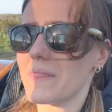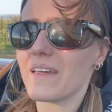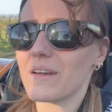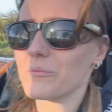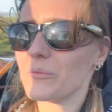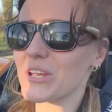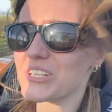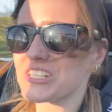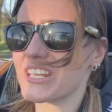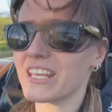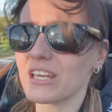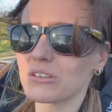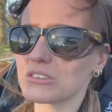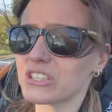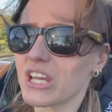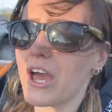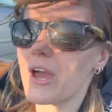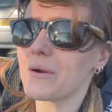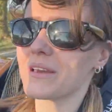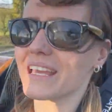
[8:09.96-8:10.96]
Which heel
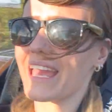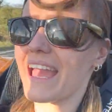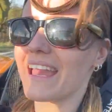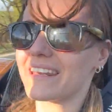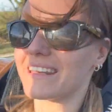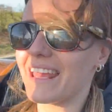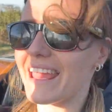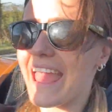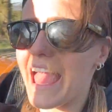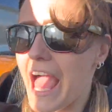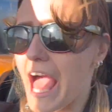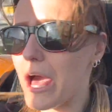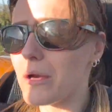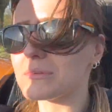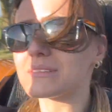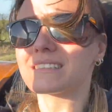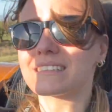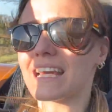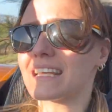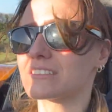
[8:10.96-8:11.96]
toe, again, it
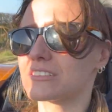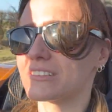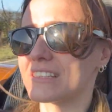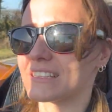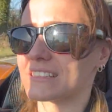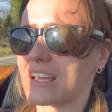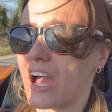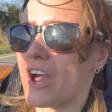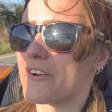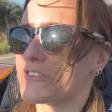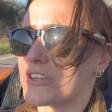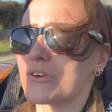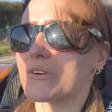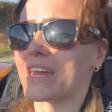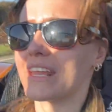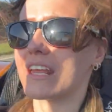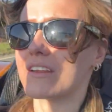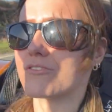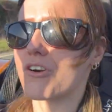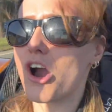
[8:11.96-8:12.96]
helps settle this car. If you
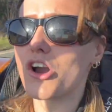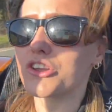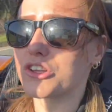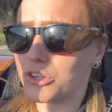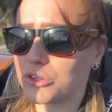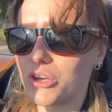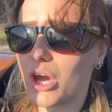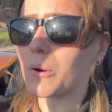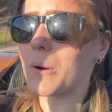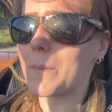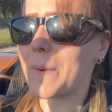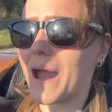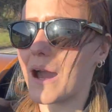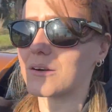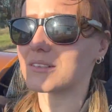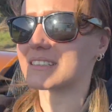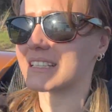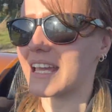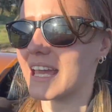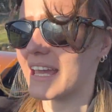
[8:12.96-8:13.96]
get it wrong, you know
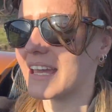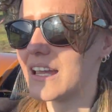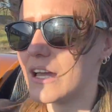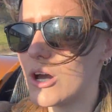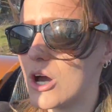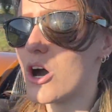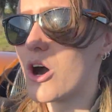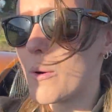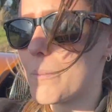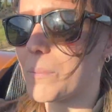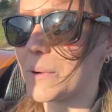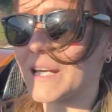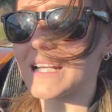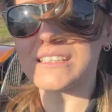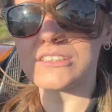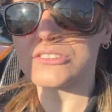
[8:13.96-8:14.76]
about it. But it's